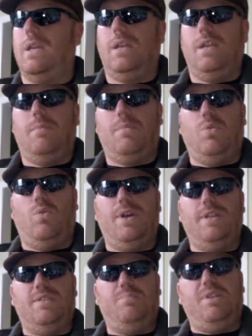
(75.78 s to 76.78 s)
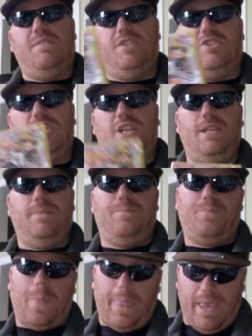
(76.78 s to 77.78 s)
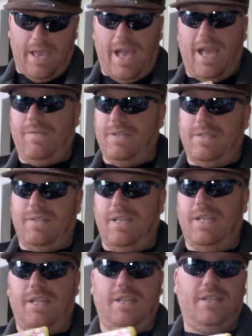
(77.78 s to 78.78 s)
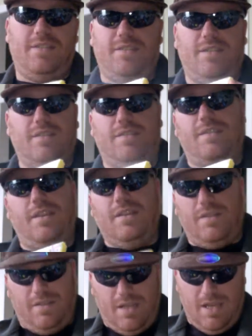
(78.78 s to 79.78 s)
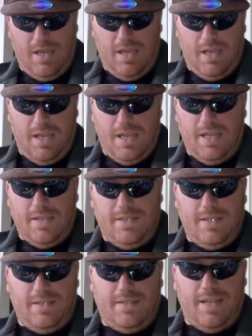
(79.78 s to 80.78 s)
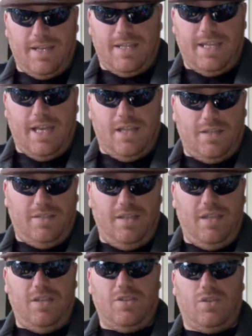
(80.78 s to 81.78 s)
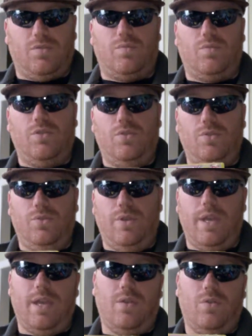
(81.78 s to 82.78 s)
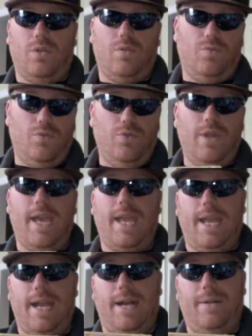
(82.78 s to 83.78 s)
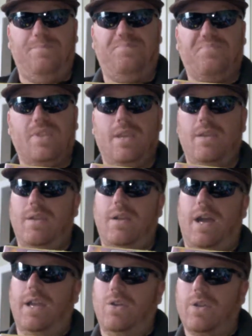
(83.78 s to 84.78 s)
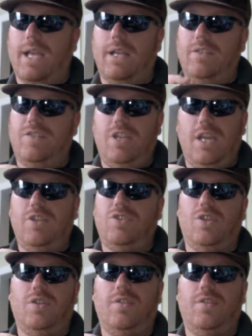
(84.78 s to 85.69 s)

Number one is a bit of a cheat. Haven't seen it. It's still sealed. Is this Galaxy Angel Rune or Rune? I know Galaxy Angel.